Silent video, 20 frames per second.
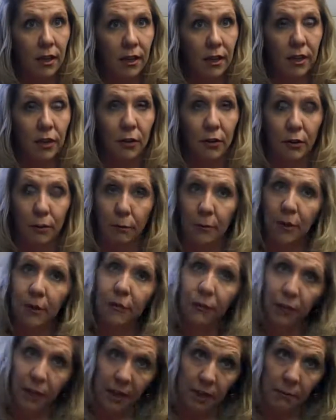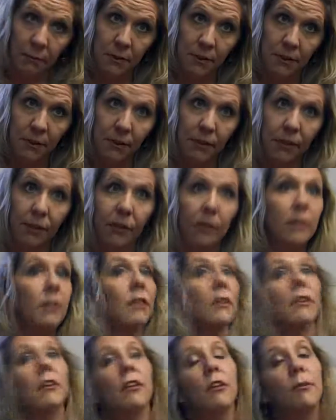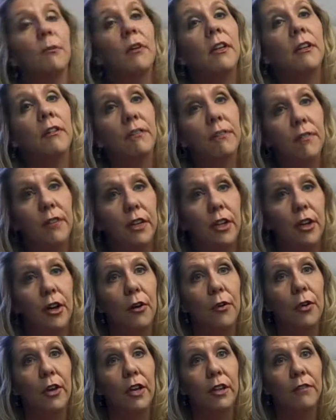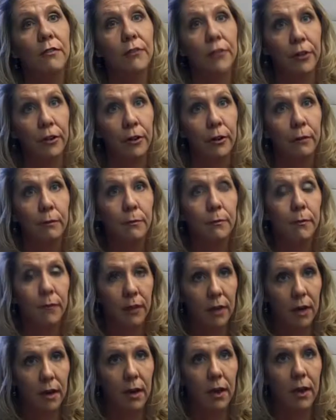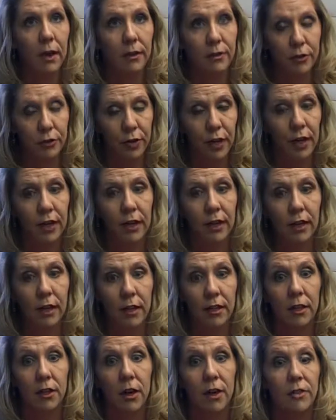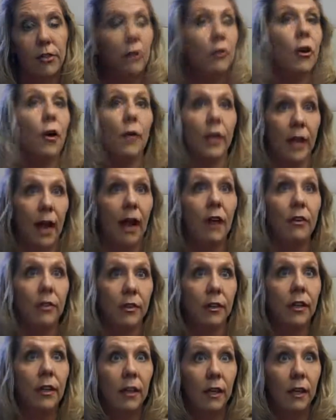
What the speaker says: A little bit of reading material, a little bit of, in-firm training, and then also going out.